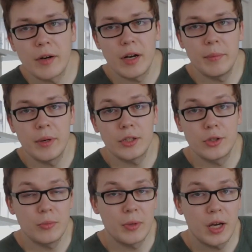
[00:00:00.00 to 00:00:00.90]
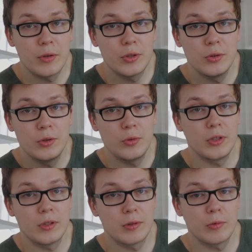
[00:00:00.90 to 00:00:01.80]
my grandma showed me how to do
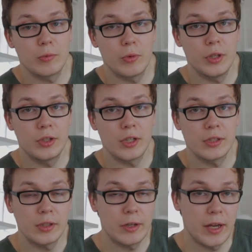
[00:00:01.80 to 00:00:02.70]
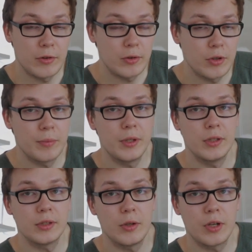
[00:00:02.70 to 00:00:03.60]
it with just onion
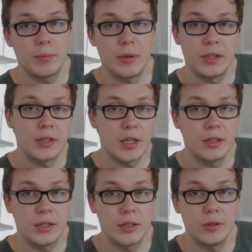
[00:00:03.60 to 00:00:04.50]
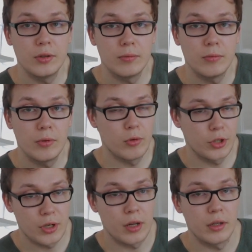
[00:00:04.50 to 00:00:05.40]
peels, and you get a pretty nice and decent
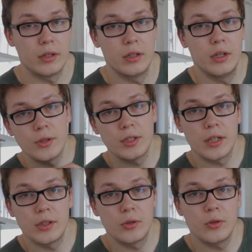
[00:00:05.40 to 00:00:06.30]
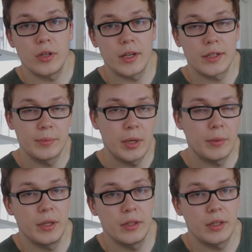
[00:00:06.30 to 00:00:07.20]
orange color. So I decided to
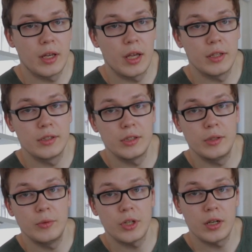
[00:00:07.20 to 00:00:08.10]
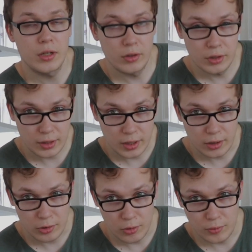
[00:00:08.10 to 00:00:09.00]
experiment and see which other colors I
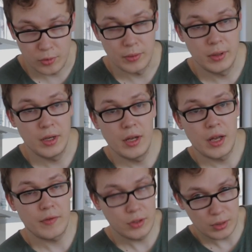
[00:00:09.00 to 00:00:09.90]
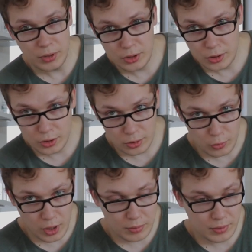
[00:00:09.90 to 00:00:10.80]
can go for. After some research on the
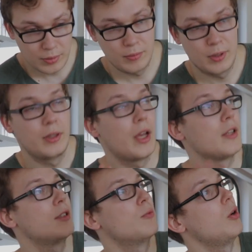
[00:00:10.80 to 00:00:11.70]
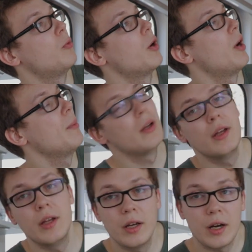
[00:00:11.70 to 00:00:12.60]
web, thanks World Wide Web,
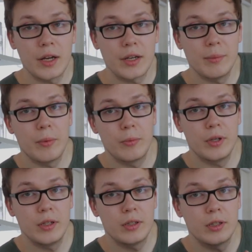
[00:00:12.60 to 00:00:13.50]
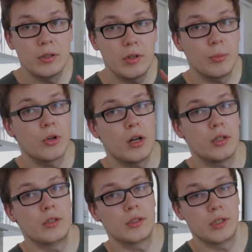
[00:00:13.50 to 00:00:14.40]
I came up with 3 more
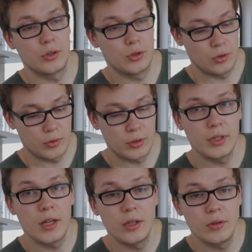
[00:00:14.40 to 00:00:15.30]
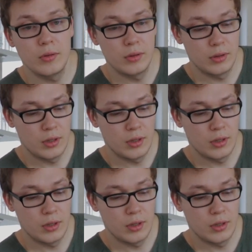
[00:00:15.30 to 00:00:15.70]
colors. So yellow,